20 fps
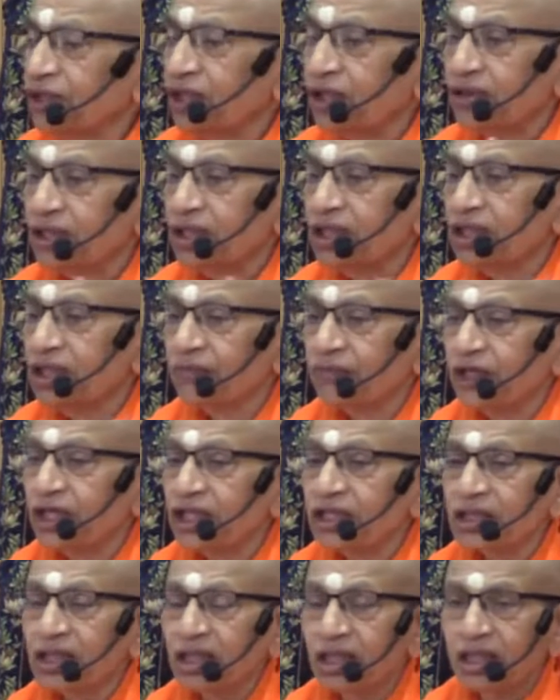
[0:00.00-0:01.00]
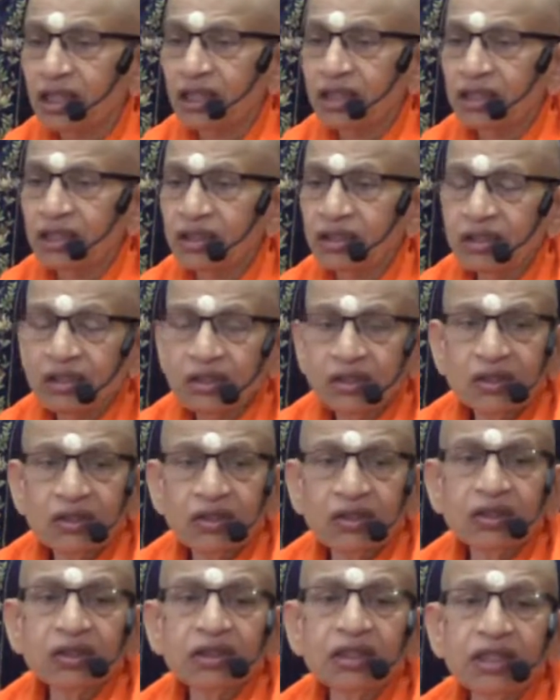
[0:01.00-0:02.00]
without any apeksha
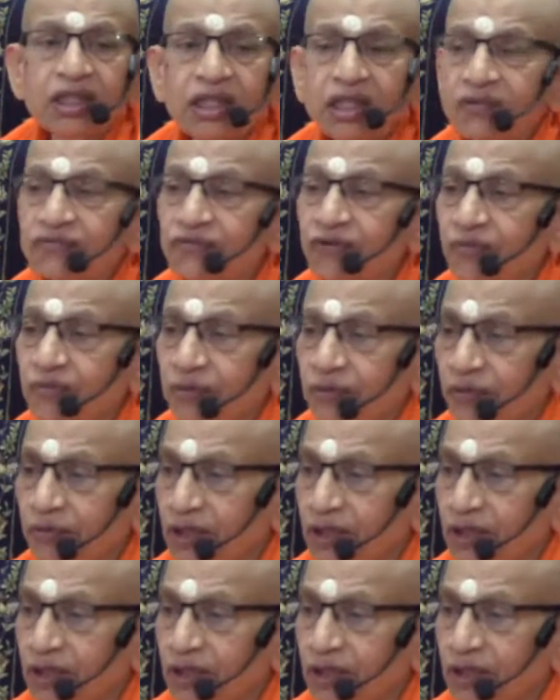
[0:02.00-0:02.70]
or need for